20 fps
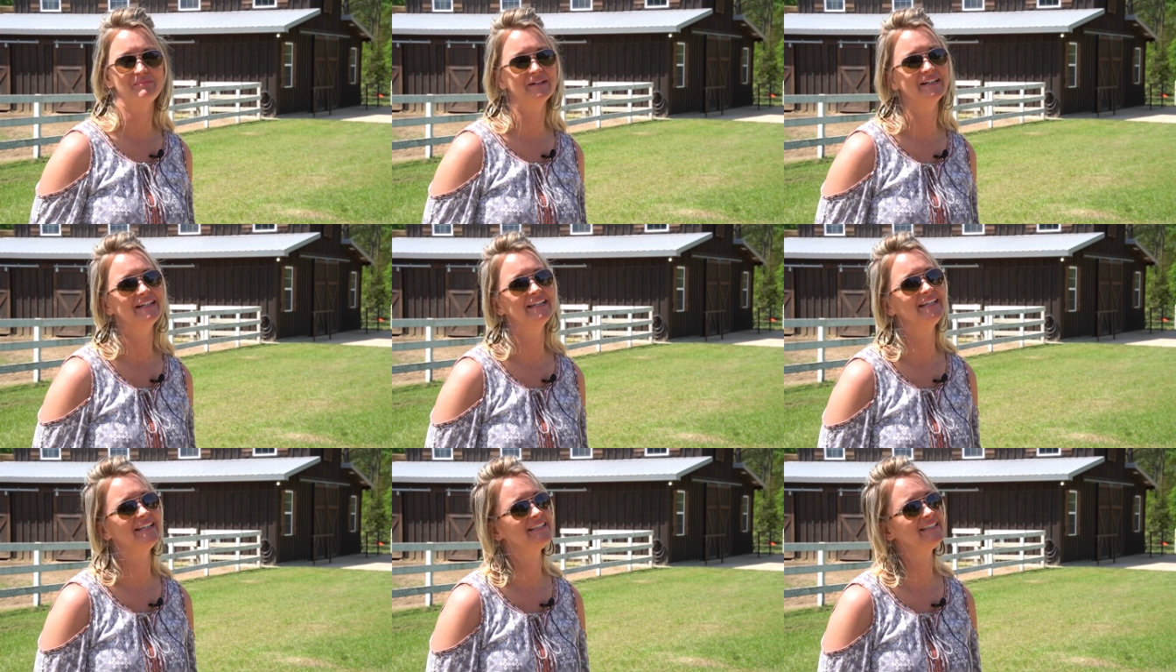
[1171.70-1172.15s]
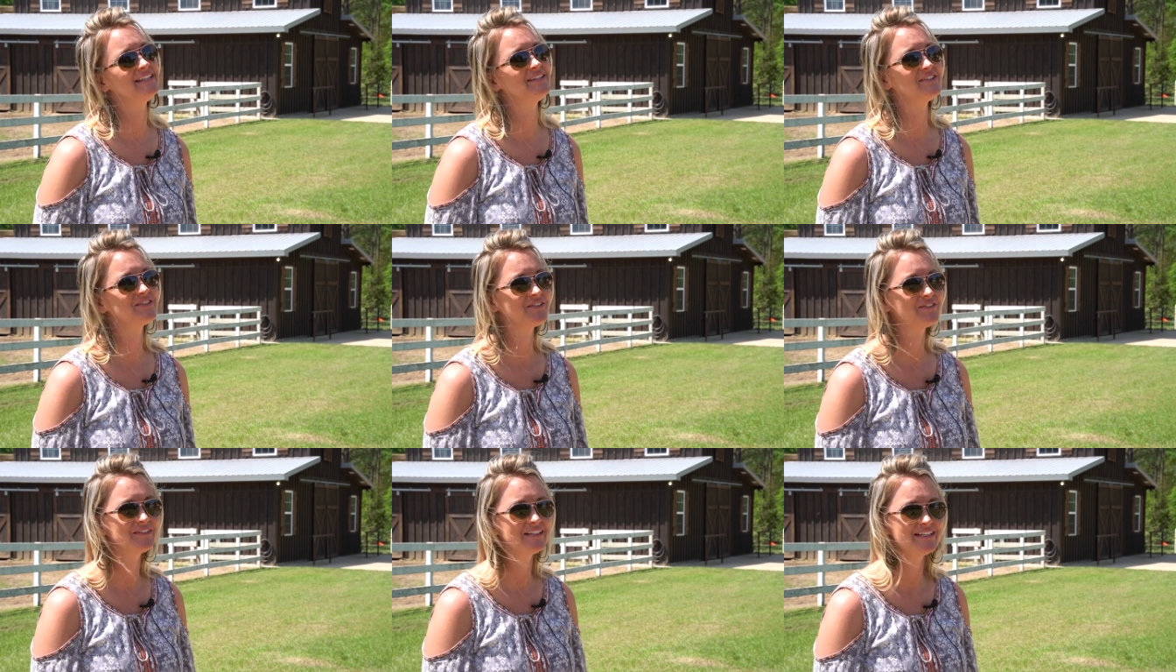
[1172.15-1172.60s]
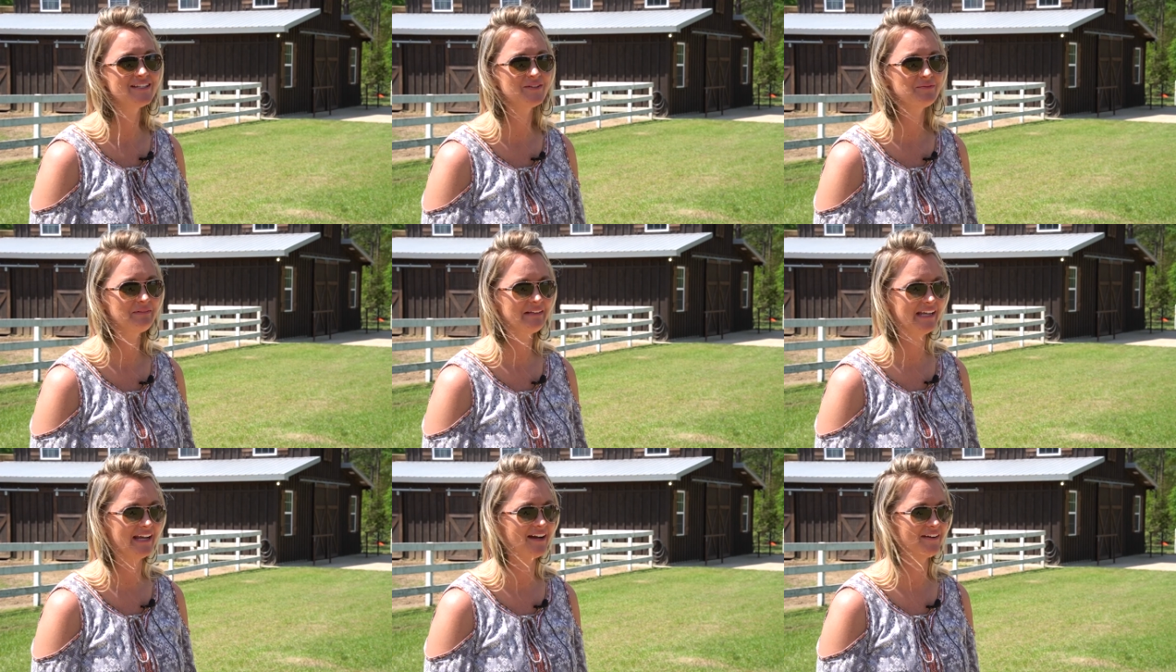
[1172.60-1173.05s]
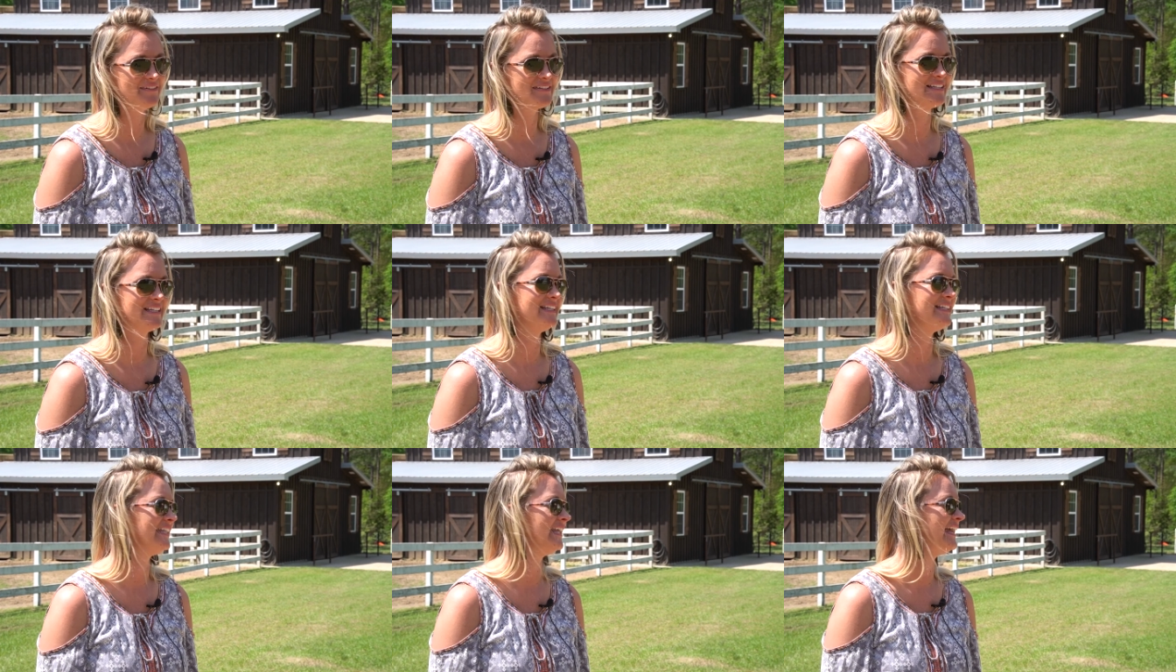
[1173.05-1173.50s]
But there's only so many hours
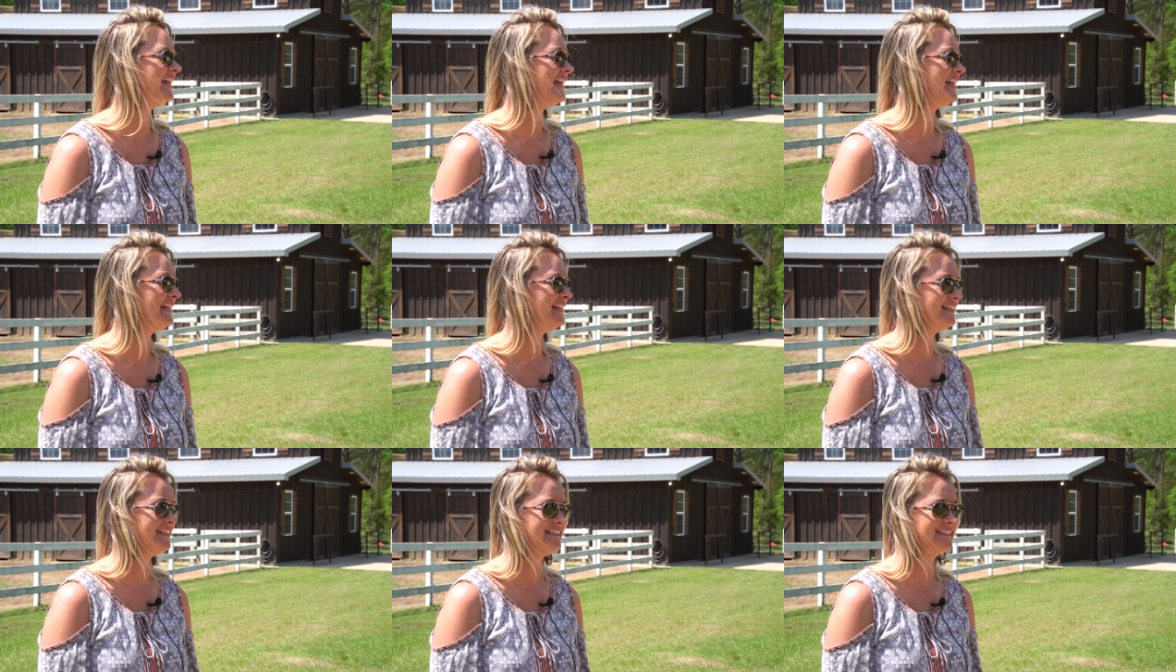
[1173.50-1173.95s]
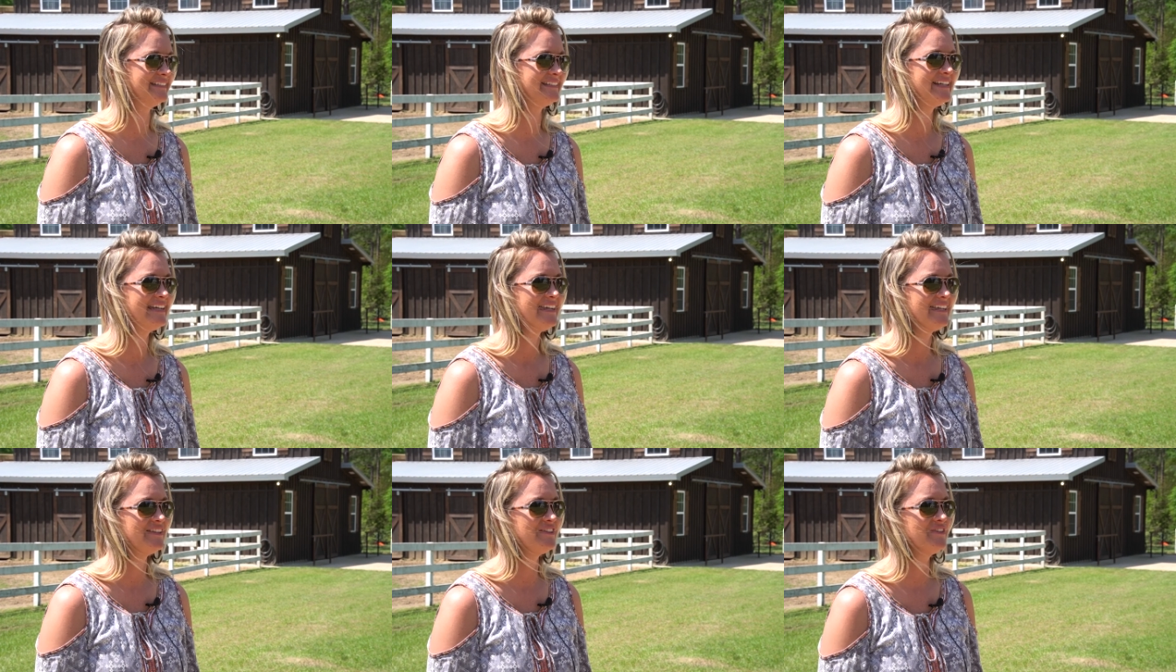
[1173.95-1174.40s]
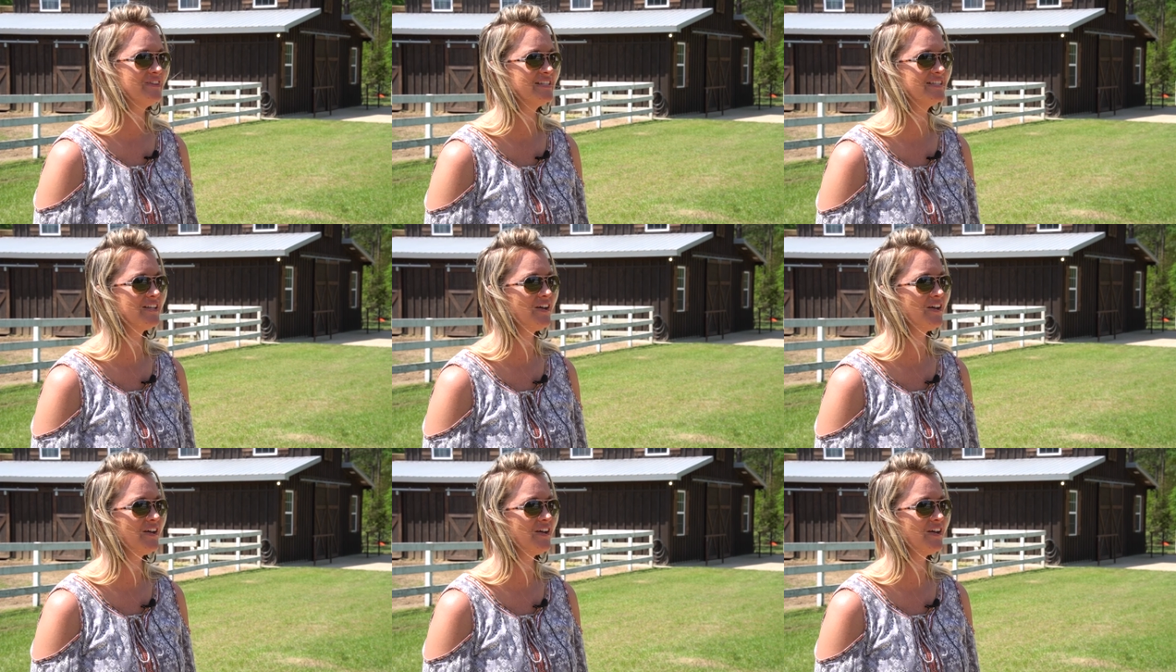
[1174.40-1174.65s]
in a day, and do it.